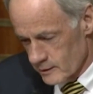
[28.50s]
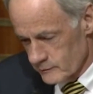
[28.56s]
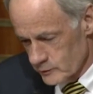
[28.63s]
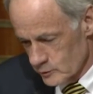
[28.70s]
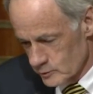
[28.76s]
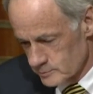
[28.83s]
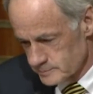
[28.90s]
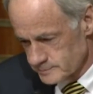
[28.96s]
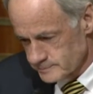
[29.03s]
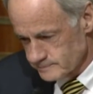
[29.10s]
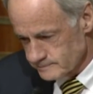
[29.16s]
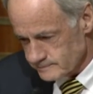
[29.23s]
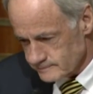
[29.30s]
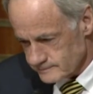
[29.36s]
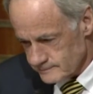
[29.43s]
you.
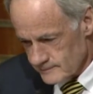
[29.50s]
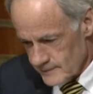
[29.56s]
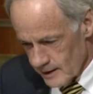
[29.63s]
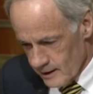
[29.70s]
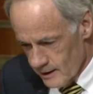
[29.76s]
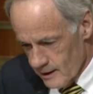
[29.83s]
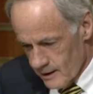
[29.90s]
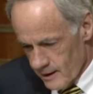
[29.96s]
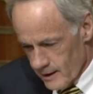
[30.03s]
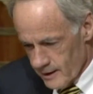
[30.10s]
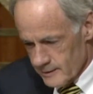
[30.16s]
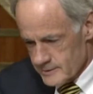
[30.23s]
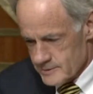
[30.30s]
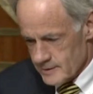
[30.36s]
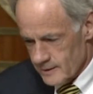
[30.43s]

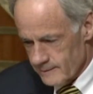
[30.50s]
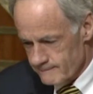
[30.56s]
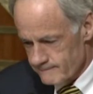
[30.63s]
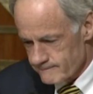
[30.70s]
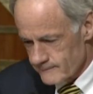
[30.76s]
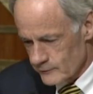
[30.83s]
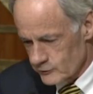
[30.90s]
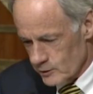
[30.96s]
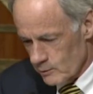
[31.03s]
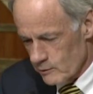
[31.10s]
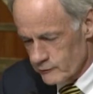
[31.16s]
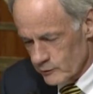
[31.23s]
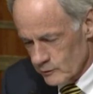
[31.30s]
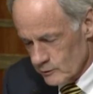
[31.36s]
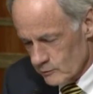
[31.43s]
As some
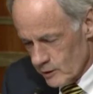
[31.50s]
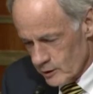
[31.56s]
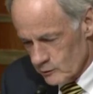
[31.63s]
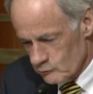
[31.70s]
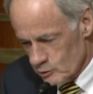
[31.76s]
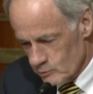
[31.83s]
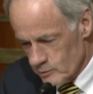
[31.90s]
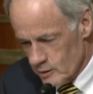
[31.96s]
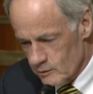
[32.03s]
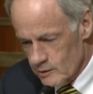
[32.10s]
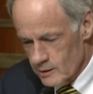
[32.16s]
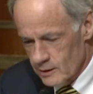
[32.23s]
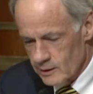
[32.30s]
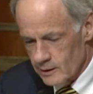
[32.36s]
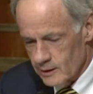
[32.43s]
of you in the room
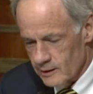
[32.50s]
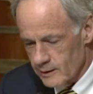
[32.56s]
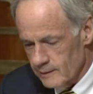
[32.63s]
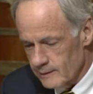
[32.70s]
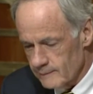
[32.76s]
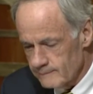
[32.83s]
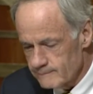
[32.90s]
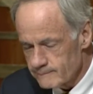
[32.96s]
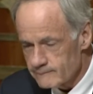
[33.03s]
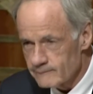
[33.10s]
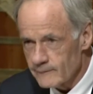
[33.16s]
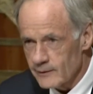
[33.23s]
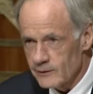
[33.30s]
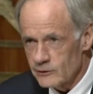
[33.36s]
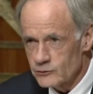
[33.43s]
know,
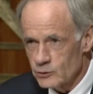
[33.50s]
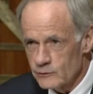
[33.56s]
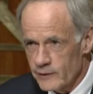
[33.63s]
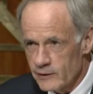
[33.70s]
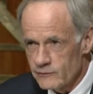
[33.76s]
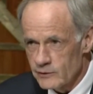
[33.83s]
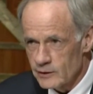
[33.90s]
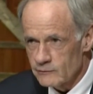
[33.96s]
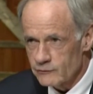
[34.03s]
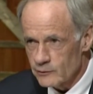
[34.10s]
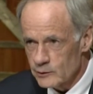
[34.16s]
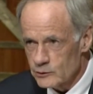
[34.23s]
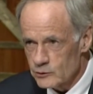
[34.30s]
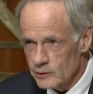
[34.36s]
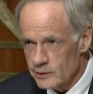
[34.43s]
the issue of avian
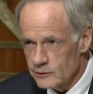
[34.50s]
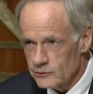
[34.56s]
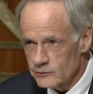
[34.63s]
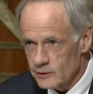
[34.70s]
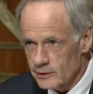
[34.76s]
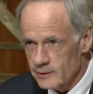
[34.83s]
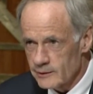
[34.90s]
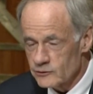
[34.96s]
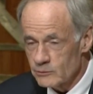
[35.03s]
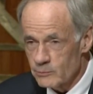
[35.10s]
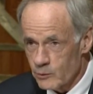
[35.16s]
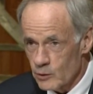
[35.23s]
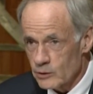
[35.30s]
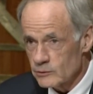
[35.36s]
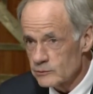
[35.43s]
influenza is
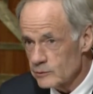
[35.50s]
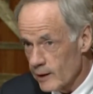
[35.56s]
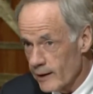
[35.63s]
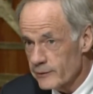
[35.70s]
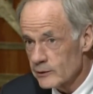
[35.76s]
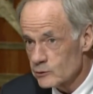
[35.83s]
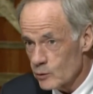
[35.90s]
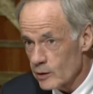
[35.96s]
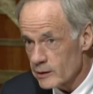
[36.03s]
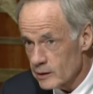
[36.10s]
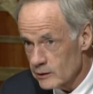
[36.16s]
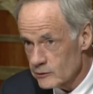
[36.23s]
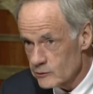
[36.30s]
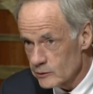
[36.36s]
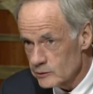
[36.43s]
important, to our
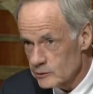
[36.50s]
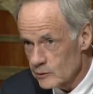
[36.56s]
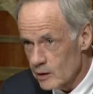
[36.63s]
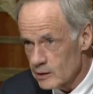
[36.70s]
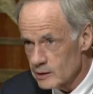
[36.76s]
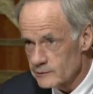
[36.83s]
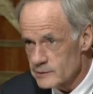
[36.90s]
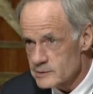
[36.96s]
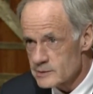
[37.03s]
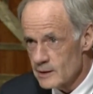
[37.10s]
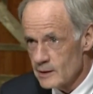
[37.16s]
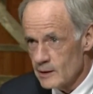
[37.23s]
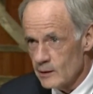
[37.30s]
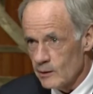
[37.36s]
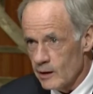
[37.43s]
country, to all of us.
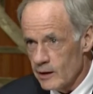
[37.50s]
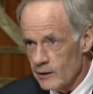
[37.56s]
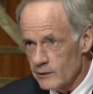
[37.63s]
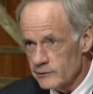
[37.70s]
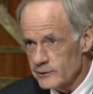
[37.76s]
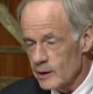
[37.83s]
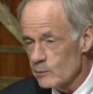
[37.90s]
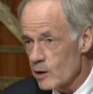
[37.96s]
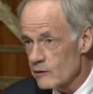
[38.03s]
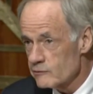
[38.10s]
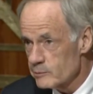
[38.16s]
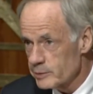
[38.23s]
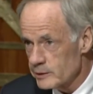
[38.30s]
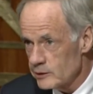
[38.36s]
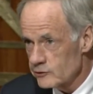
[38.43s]
The
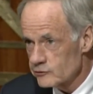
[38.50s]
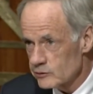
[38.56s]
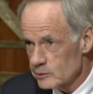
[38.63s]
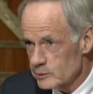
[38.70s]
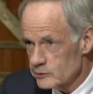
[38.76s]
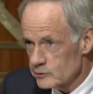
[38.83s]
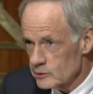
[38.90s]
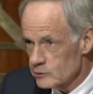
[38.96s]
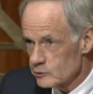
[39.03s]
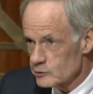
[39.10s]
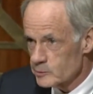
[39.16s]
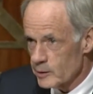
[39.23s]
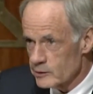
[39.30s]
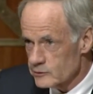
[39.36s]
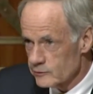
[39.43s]
Delmarva Peninsula, which
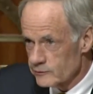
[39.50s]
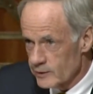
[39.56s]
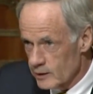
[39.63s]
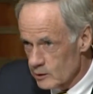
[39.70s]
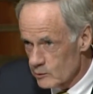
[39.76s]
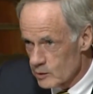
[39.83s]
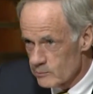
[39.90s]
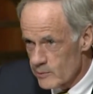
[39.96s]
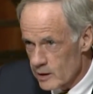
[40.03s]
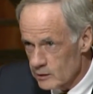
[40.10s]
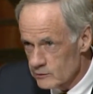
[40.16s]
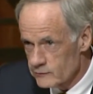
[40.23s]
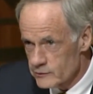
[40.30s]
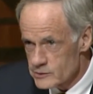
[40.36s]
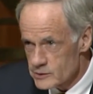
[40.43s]
includes parts of Delaware,
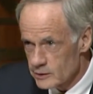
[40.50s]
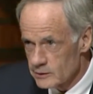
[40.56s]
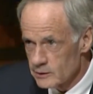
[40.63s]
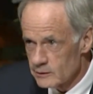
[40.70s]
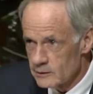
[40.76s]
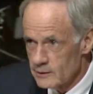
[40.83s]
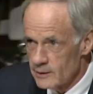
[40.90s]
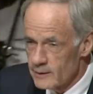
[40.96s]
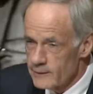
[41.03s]
Maryland, Virginia,